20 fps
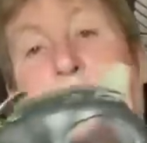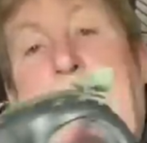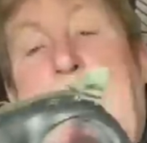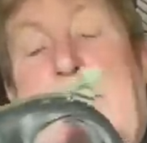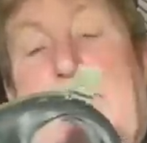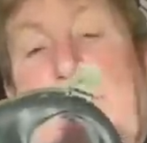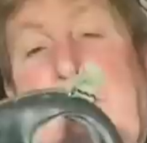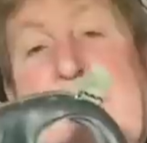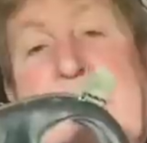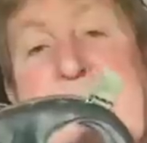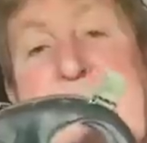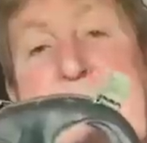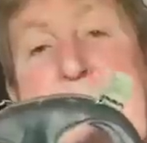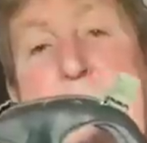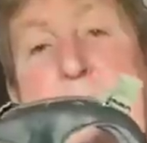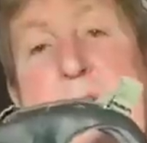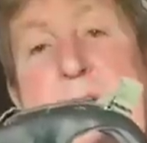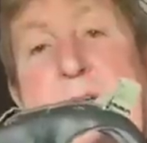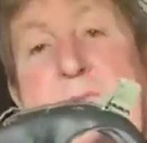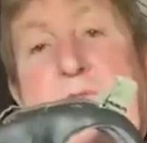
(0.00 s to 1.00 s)
and red
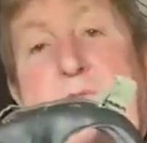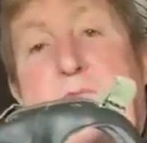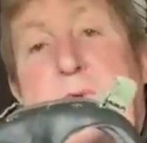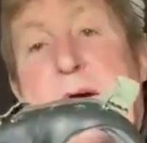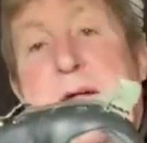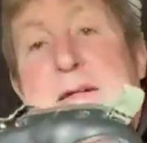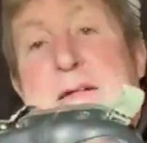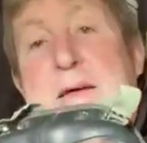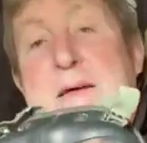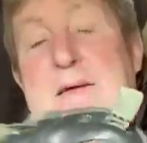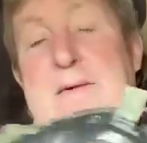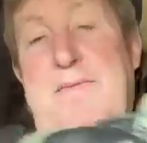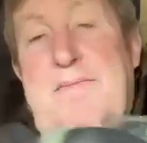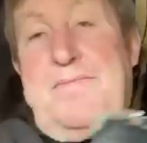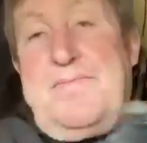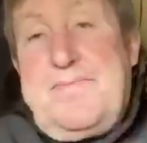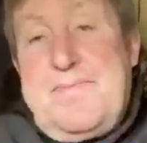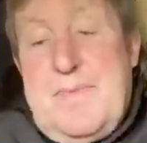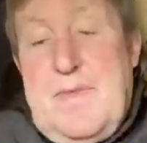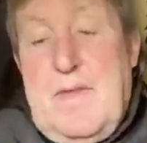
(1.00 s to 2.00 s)
team would have a red
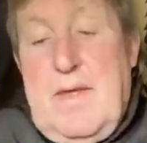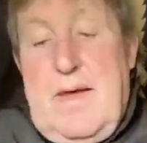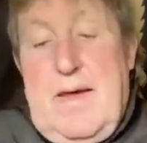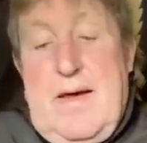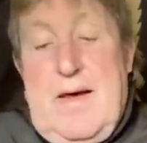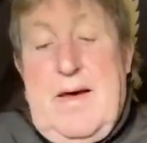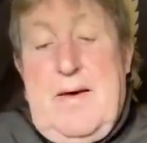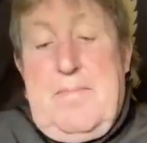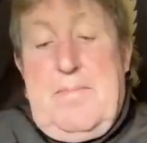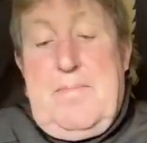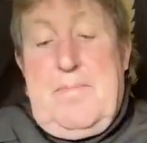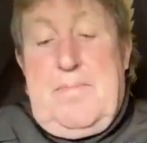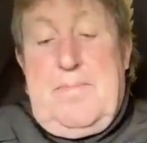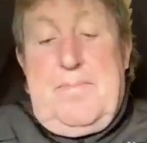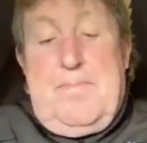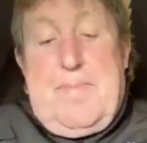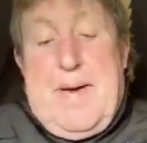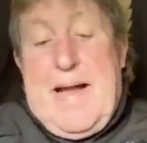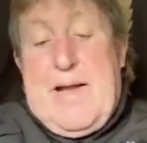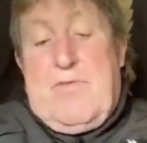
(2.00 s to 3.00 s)

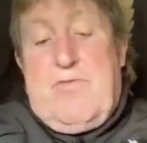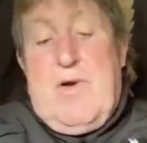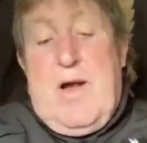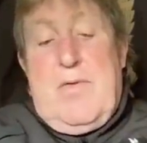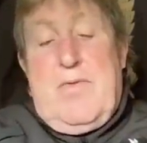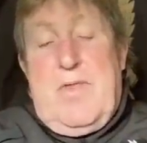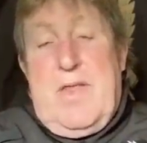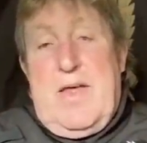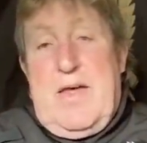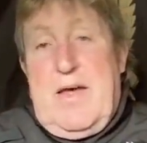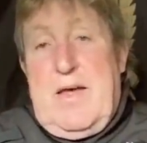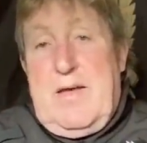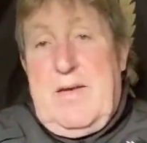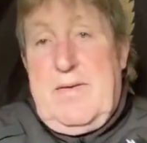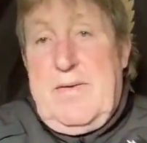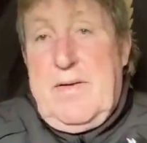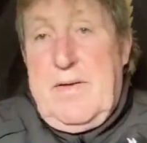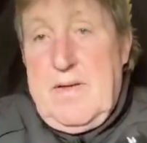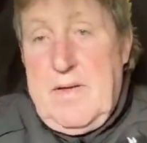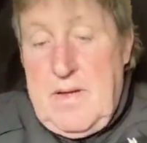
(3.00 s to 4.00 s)
band round their
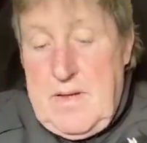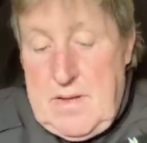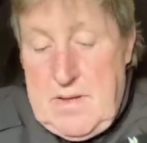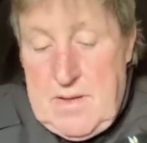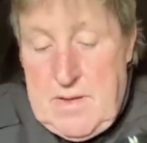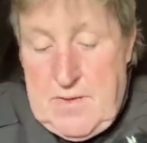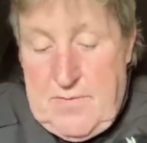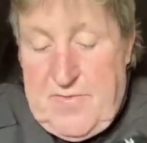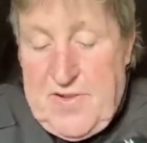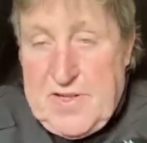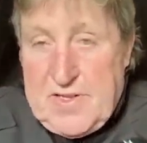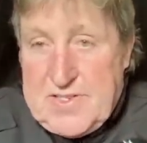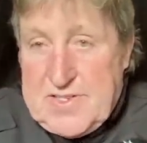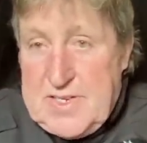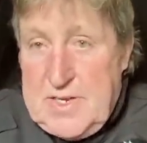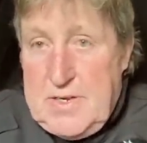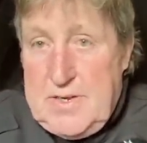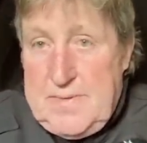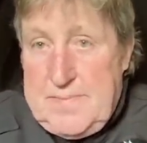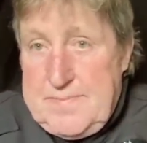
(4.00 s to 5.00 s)

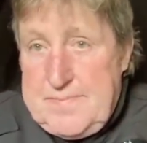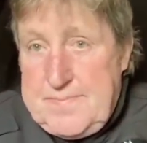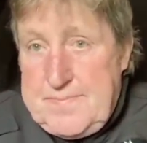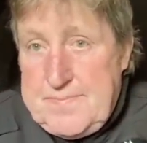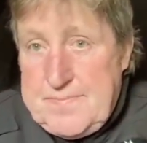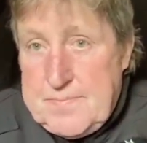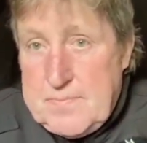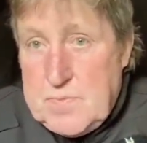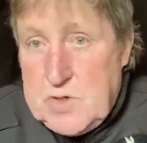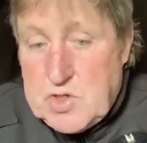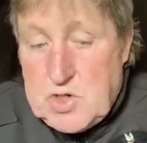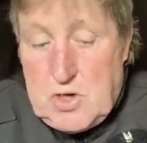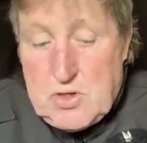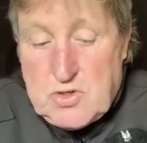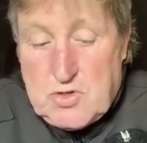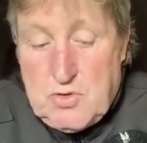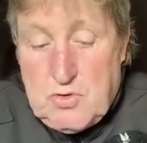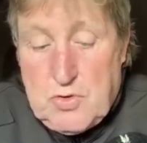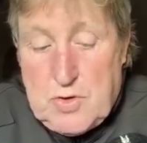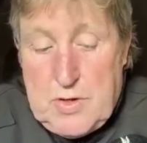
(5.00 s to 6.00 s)
filter, which I'll
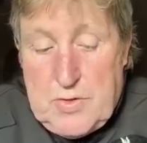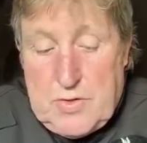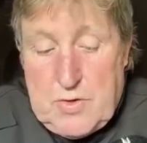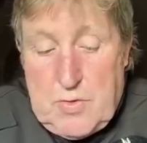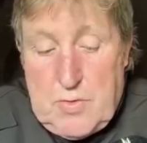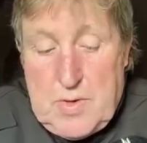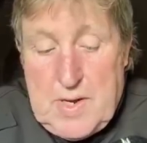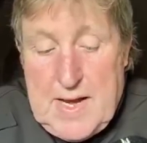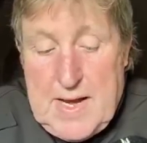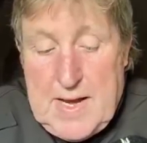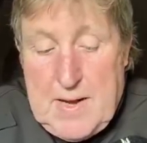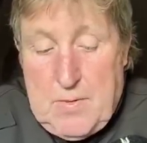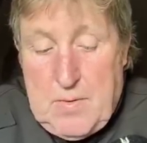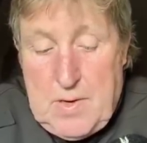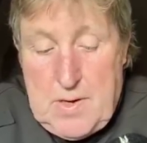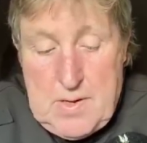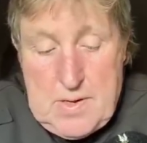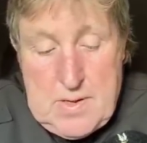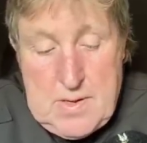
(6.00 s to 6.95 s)
talk you through now.